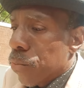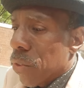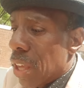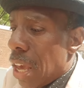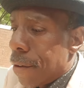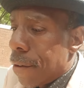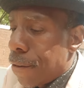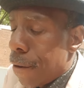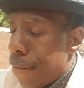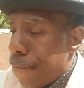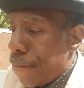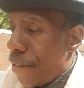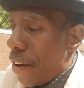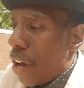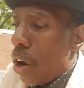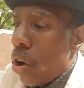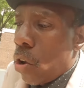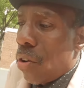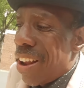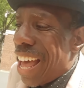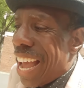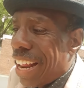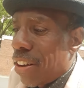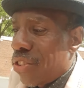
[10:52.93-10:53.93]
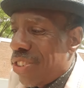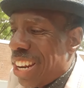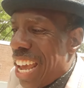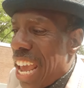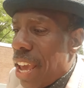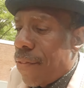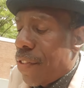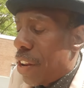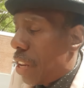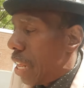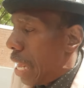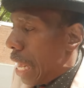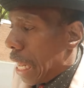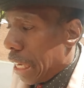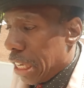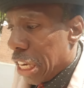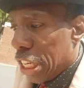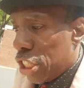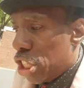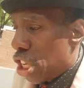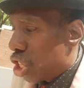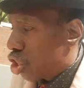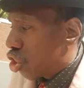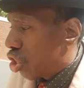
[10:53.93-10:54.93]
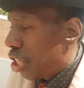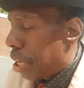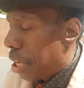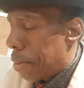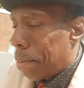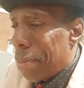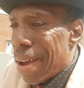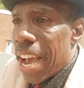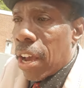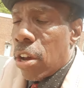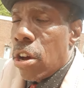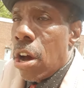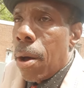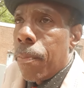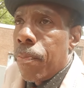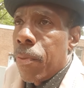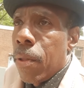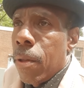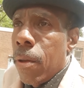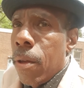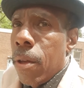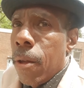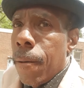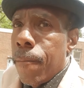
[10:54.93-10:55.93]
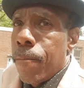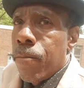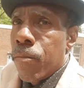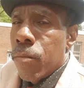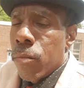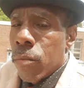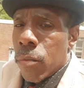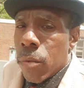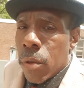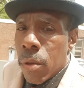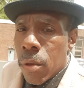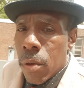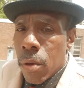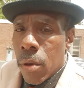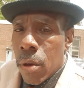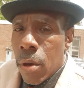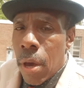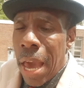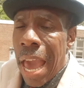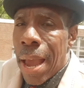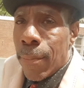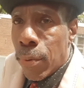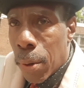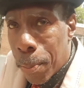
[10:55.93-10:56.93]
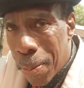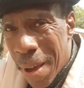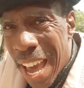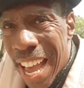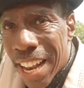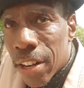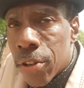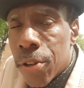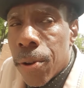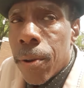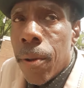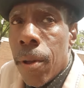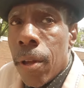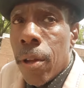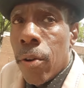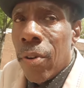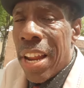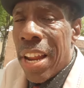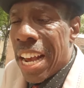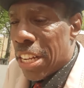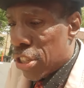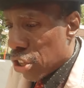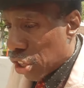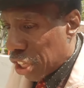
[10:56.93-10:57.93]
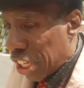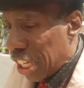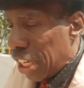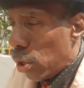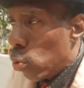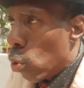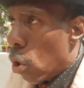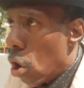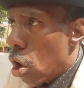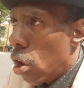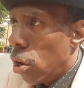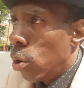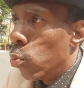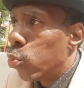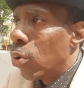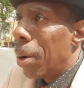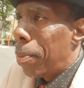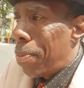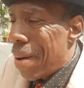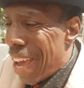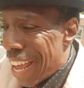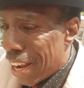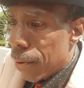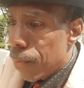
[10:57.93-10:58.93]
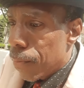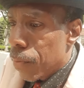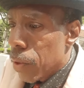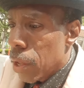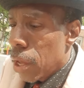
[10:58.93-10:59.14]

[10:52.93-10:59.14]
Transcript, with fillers: If you fell like David, then just get back up and repent. That's a key word, repent.